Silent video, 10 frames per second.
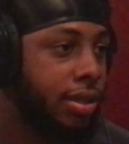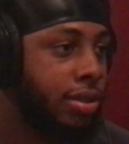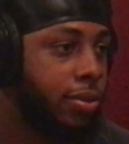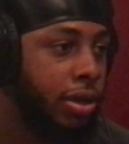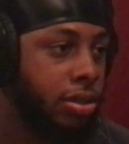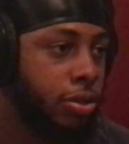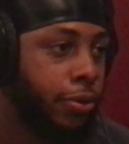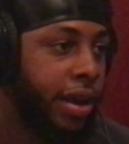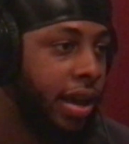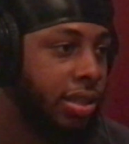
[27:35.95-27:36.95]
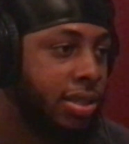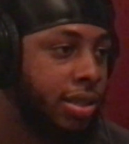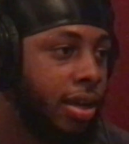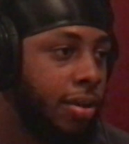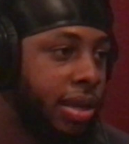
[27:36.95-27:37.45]
tweets, you reacting
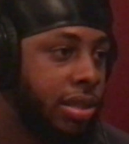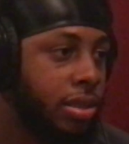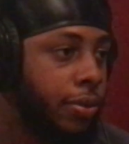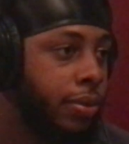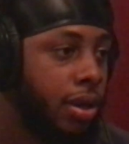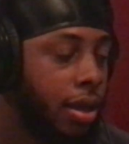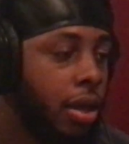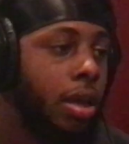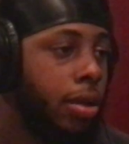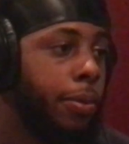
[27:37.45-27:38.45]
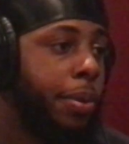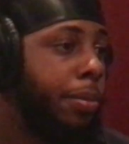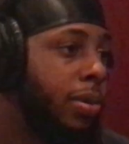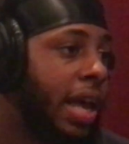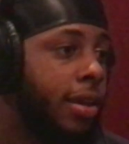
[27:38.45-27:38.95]
to comments, when
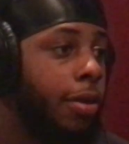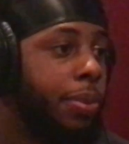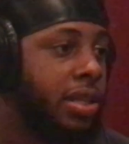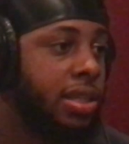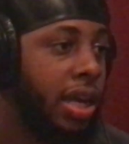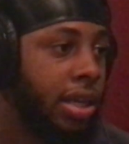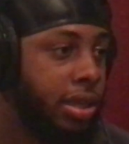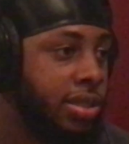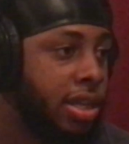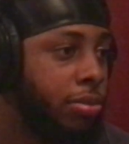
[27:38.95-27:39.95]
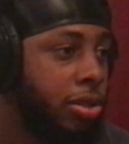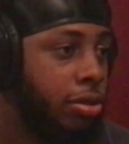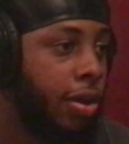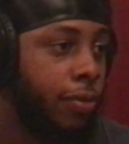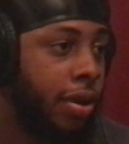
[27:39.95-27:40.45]
people like your picture, like it's something
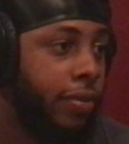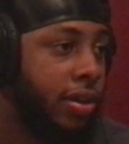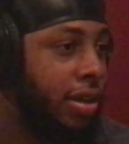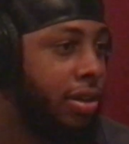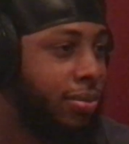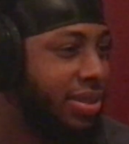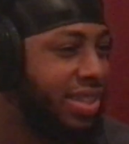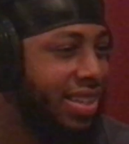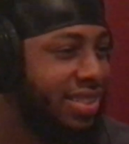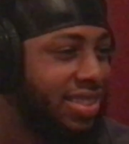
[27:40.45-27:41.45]
shoot off, whatever, then what's that